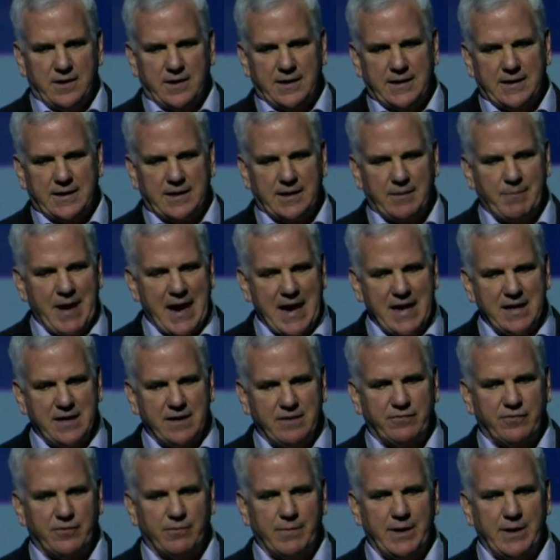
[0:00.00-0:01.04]

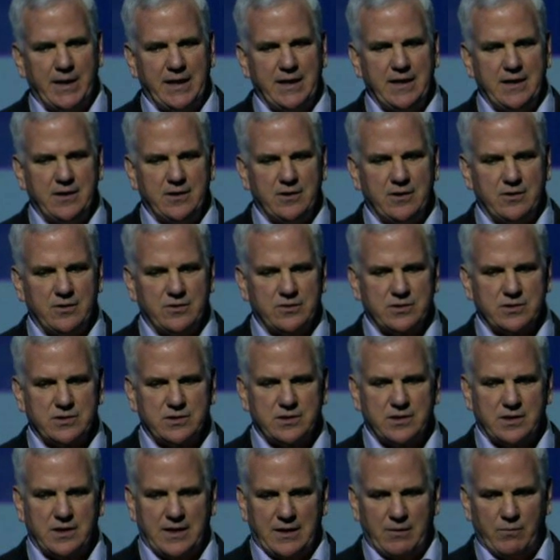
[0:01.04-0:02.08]
abandoned for many
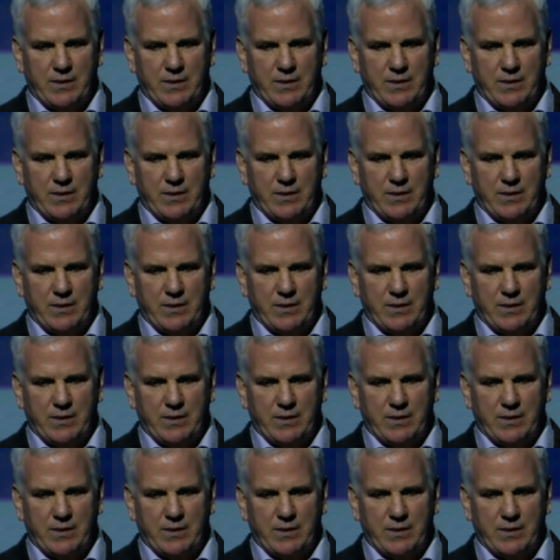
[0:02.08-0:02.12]
years.